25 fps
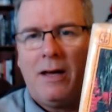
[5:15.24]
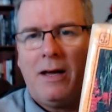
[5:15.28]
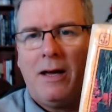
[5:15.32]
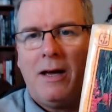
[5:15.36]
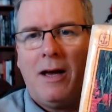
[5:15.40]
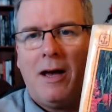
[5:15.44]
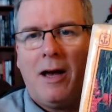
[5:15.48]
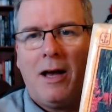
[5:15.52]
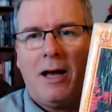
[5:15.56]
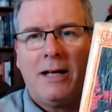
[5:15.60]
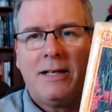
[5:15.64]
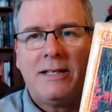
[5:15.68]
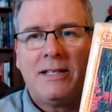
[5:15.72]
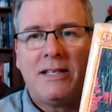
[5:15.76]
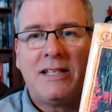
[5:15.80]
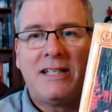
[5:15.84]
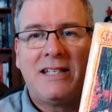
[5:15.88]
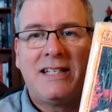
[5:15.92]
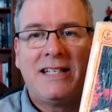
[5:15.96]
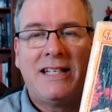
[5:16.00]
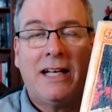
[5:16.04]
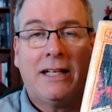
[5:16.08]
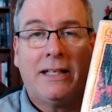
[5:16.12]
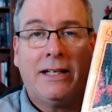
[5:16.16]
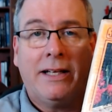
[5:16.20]

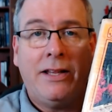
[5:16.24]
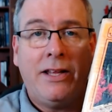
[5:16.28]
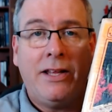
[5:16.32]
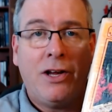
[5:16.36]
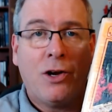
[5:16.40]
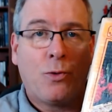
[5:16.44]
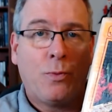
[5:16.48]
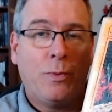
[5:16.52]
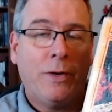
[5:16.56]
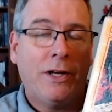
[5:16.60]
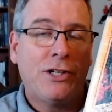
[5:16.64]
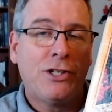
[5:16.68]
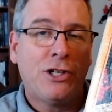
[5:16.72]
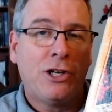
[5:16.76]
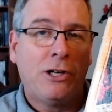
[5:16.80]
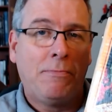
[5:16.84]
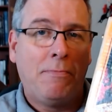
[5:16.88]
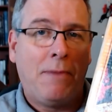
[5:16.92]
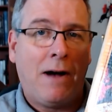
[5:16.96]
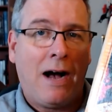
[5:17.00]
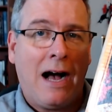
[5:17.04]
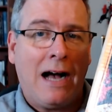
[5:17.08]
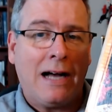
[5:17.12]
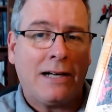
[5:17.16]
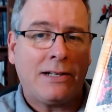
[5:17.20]
still in the original
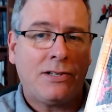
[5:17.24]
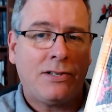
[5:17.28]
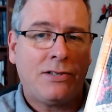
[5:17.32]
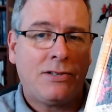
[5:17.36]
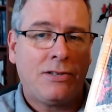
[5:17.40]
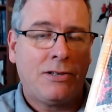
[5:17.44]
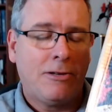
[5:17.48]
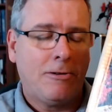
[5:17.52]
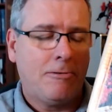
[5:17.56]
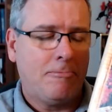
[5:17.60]
box,